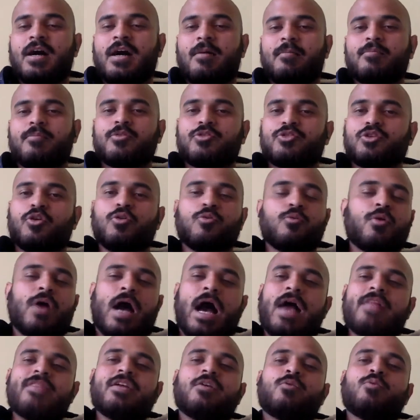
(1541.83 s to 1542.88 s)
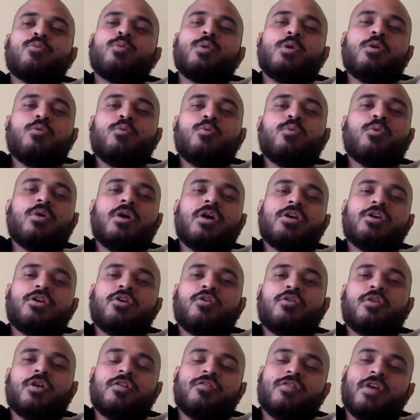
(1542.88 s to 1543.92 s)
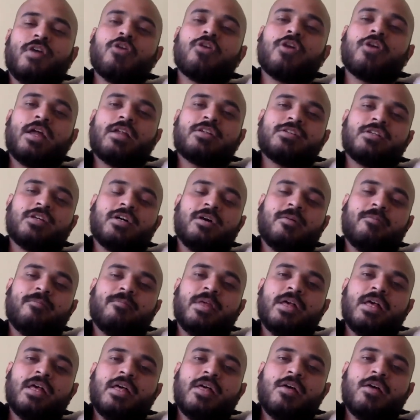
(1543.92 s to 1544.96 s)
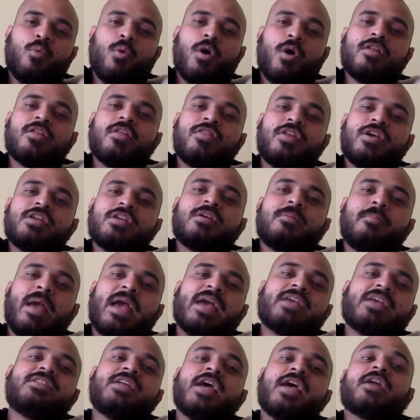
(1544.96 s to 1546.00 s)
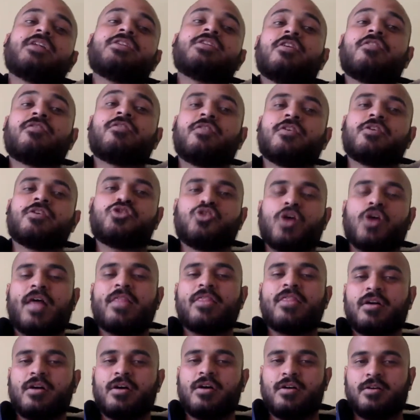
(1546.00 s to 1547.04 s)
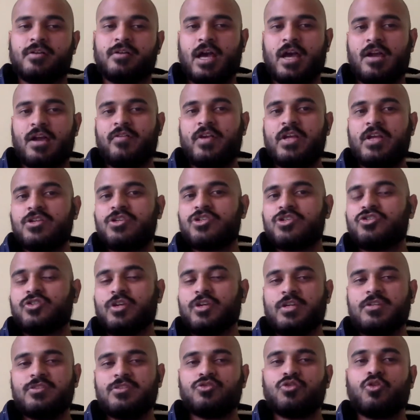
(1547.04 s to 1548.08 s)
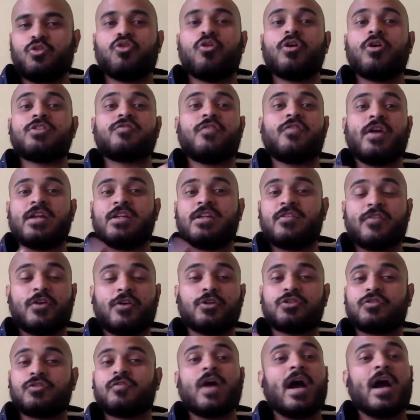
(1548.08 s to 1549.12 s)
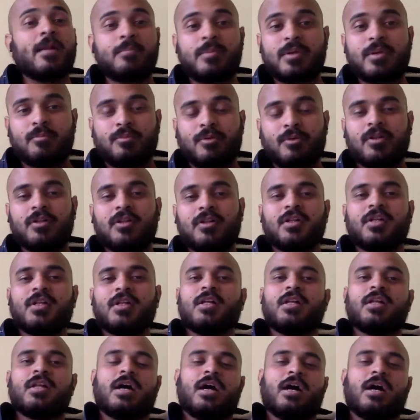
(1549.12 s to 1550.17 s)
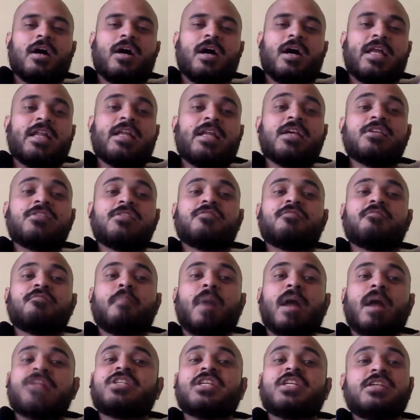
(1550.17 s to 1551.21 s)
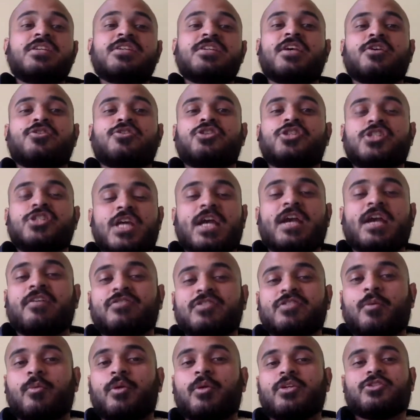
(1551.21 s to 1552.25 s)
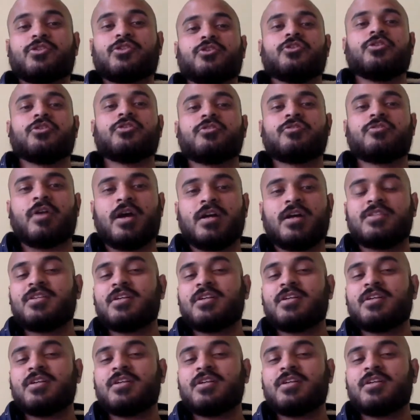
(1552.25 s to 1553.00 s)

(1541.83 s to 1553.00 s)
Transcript: So I think, if I look at one of the things that makes tech different to other kind of industries, so although it's very difficult to find people, it is much easier to check if someone is good, right?